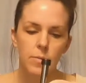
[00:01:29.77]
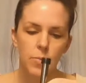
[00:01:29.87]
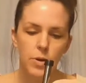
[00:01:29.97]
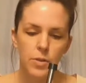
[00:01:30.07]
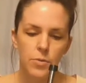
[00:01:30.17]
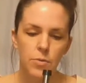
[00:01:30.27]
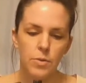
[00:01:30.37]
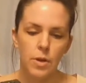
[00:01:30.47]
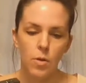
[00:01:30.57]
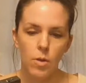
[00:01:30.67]
put it through
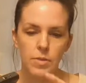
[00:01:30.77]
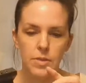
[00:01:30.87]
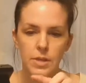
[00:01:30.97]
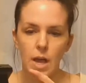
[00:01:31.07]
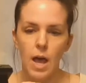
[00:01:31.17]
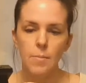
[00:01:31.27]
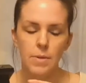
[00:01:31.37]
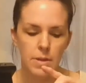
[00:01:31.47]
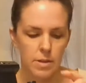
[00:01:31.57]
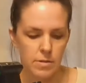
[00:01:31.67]
the hole at the top,
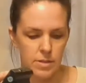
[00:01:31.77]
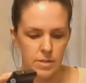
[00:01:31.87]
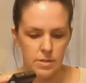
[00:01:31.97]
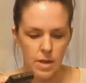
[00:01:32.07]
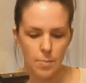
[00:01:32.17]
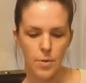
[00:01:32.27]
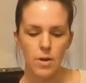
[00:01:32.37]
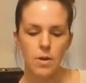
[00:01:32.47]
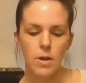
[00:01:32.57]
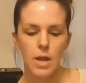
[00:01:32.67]
and there's the stopper,
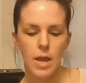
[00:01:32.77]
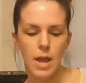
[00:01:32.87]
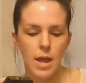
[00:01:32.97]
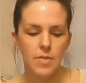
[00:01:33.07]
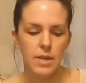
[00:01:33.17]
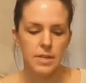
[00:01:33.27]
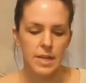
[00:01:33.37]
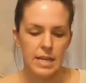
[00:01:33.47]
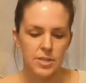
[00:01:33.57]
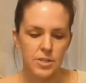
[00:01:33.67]
and then
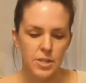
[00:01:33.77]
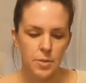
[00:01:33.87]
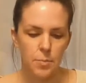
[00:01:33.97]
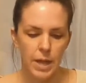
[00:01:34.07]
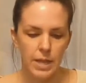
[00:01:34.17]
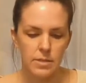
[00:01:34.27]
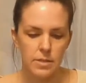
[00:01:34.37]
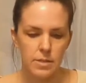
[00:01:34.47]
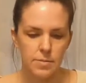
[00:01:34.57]
attach it to the base.